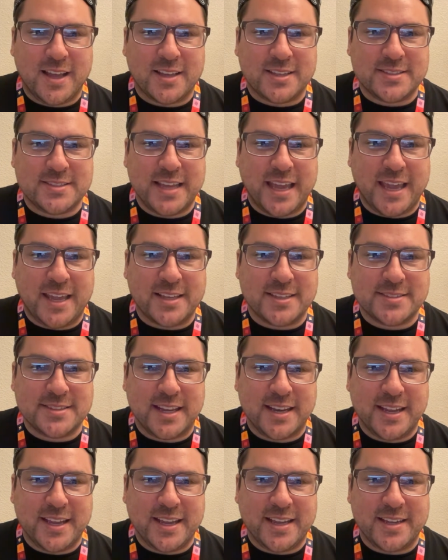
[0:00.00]

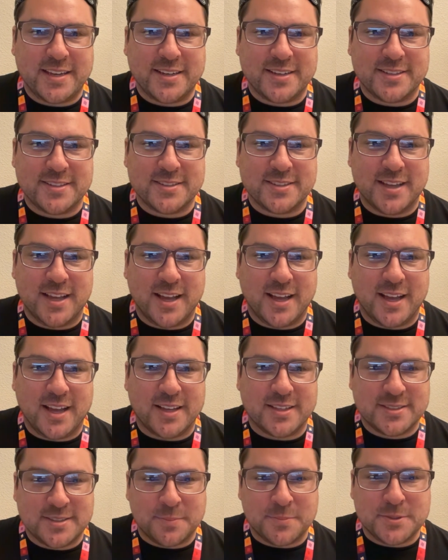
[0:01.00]
Sending in
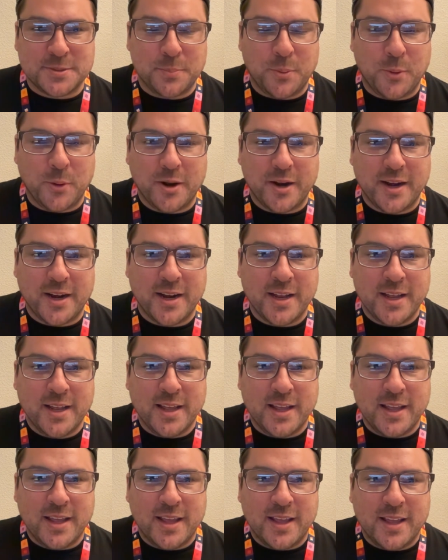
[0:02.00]
some support.
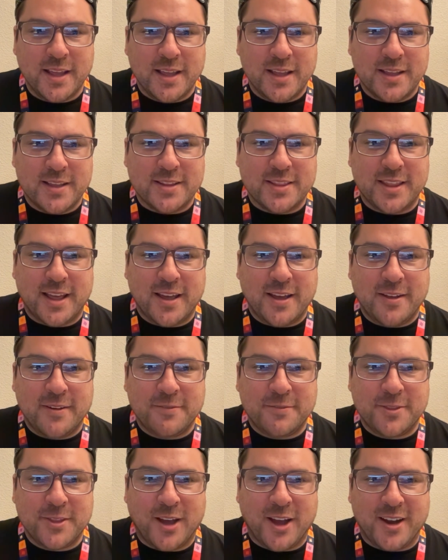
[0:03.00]

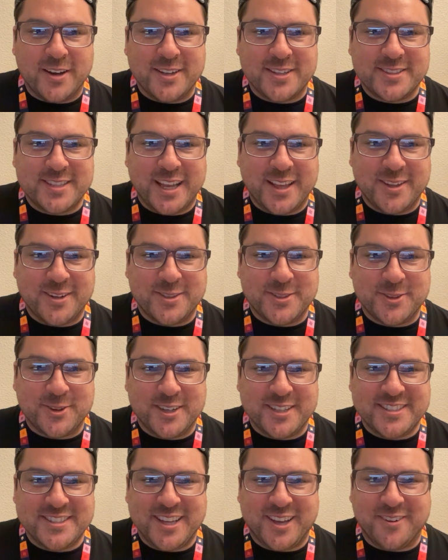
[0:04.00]
Love the Anya
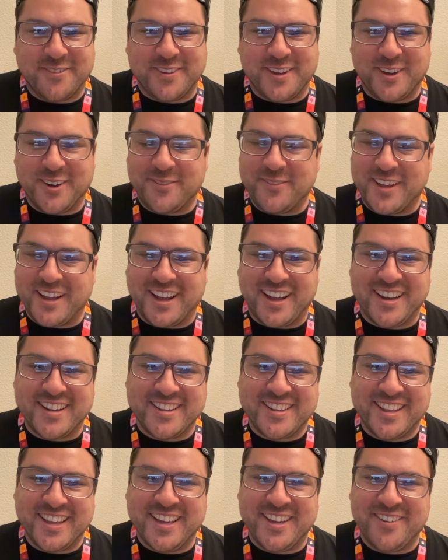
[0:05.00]
Taylor-Joy selfie. Oh my
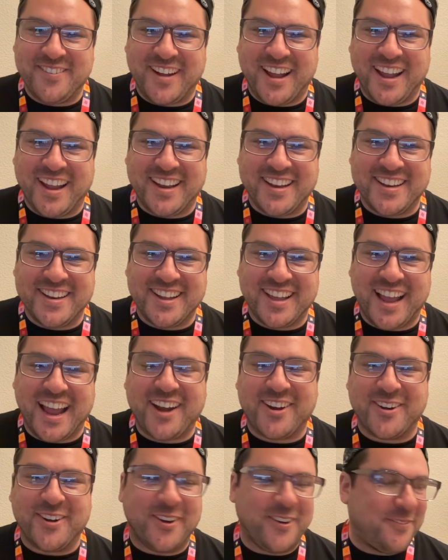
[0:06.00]
God. Thank you, Ryan. I
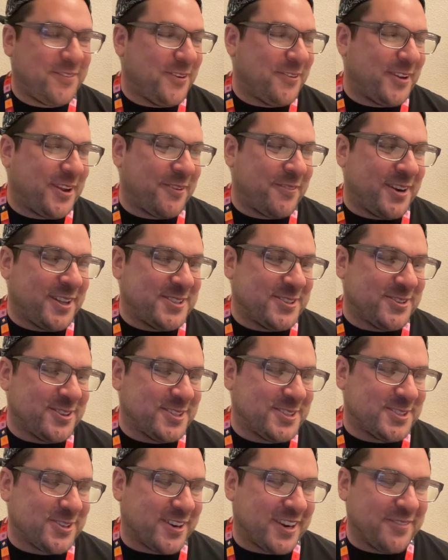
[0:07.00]
don't know if you were here when I told
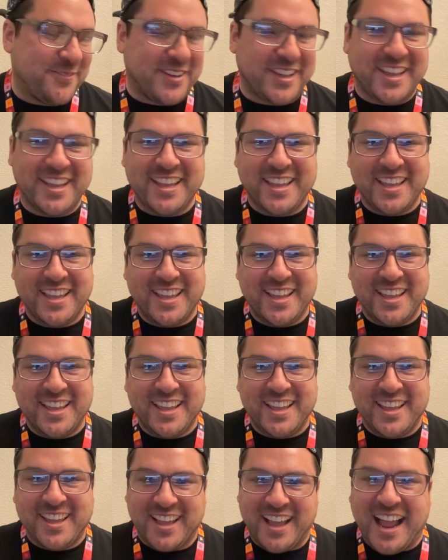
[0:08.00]
the story, but
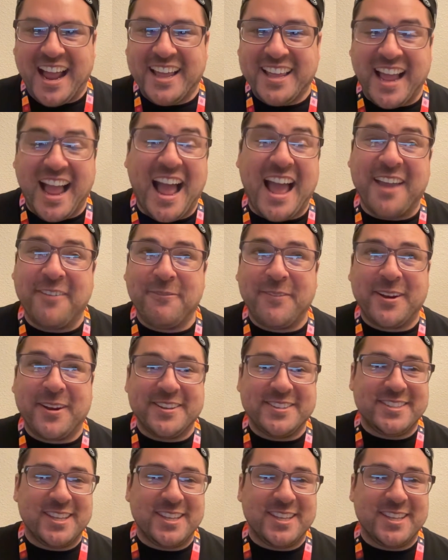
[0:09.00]
I've been